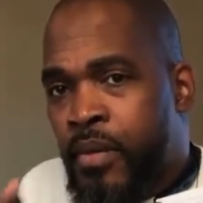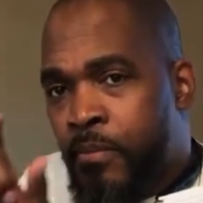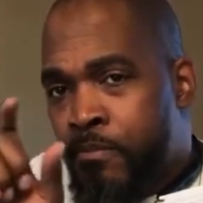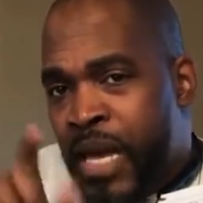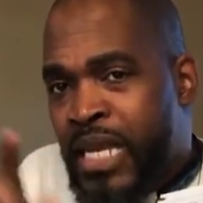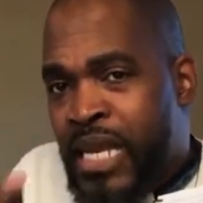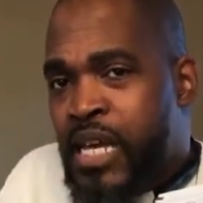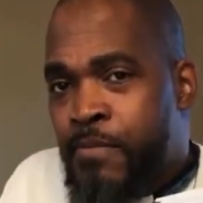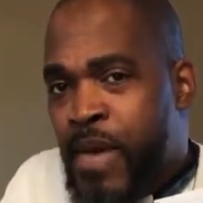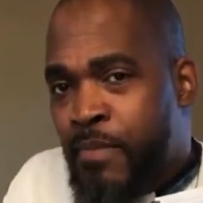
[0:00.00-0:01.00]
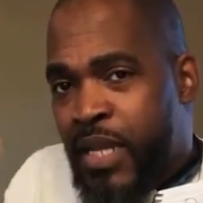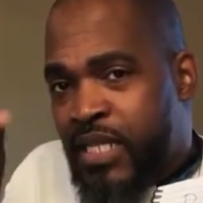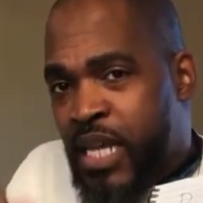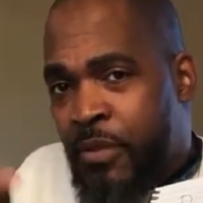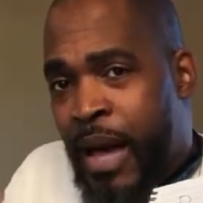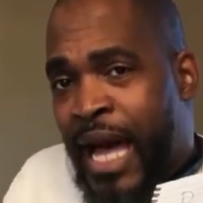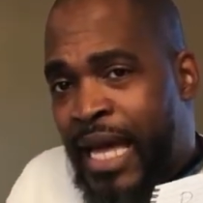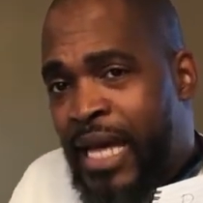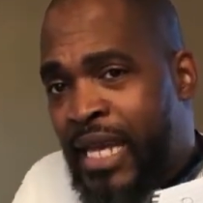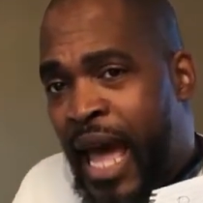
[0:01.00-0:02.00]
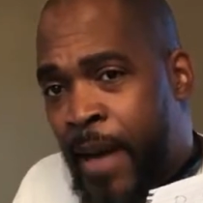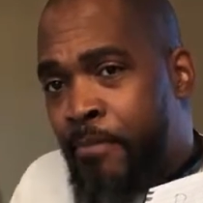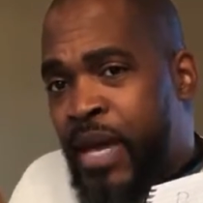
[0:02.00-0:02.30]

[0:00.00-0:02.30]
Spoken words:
Many commitments, M-I-N-I,